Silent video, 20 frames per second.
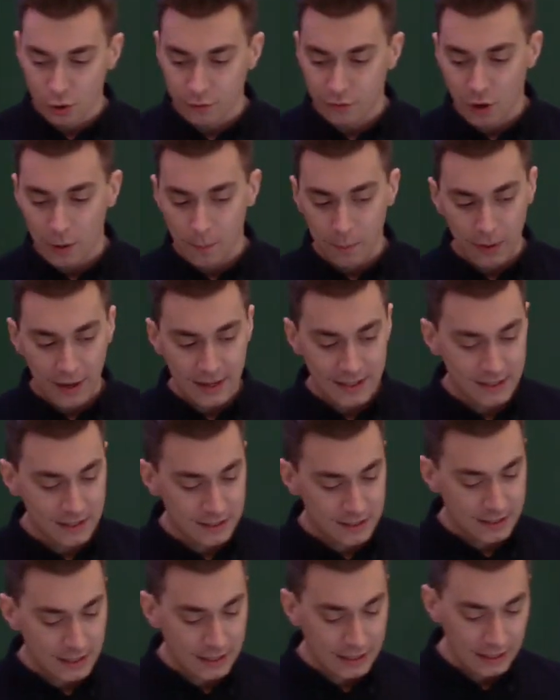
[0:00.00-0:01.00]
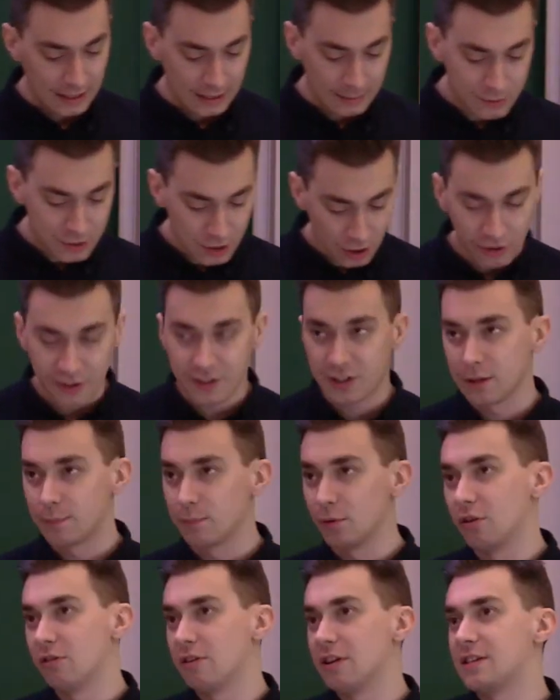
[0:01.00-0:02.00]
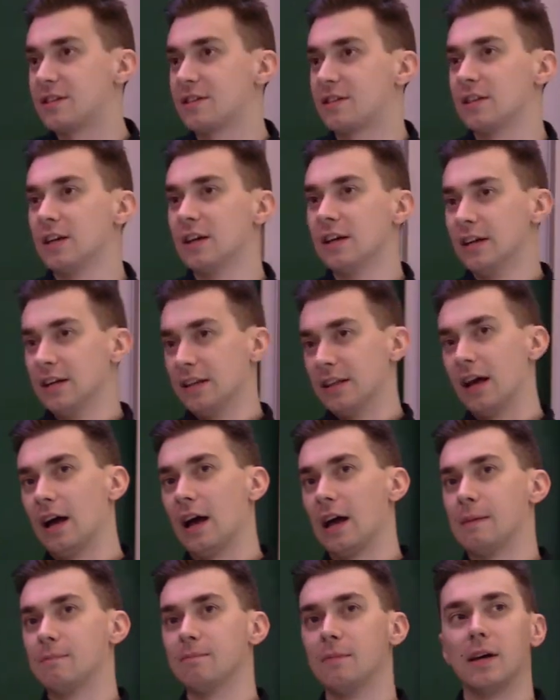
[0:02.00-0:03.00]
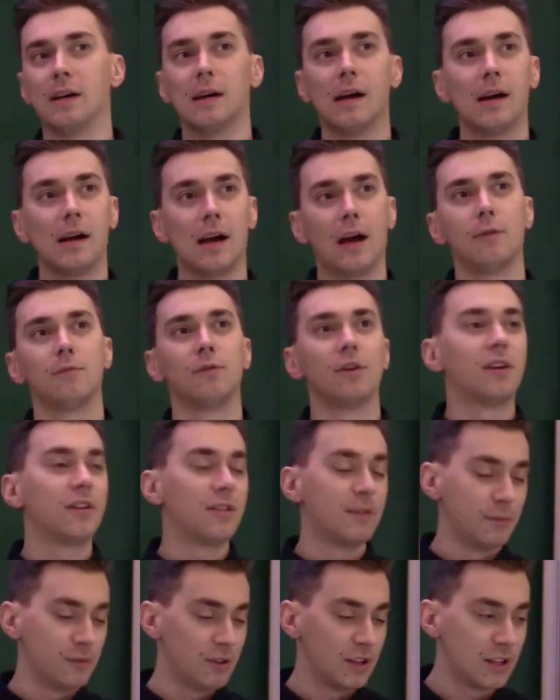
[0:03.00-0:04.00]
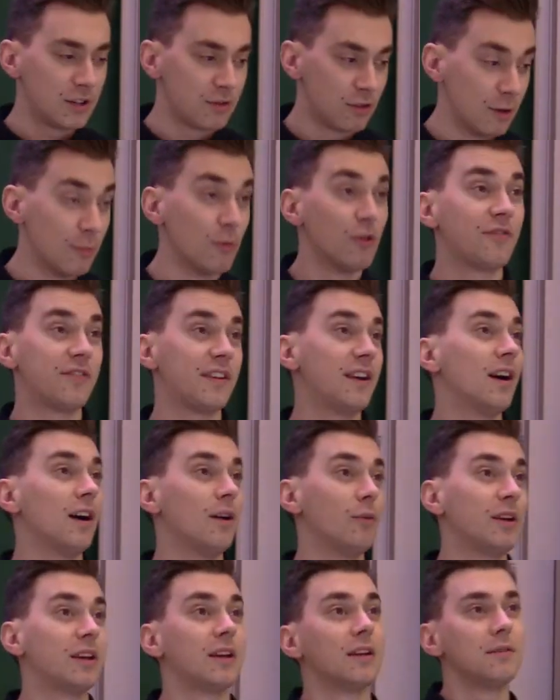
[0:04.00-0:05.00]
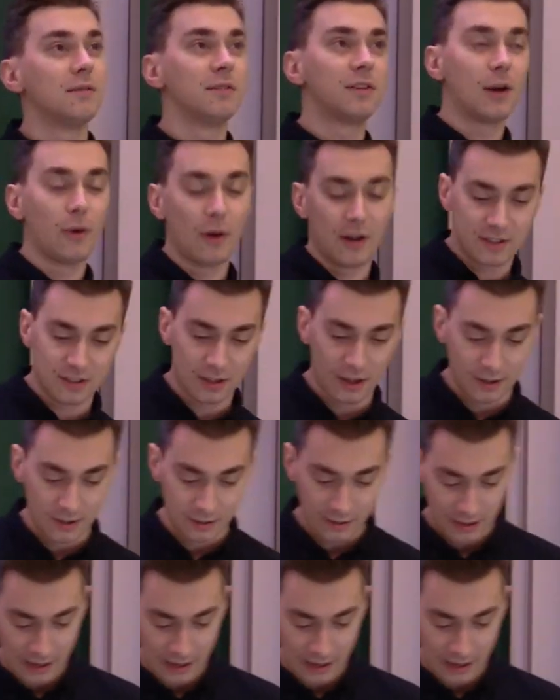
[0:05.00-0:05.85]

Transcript: of complacency, and I'm sorry to the breweries that I hope none of them are in this room, or if they are, we can go outside and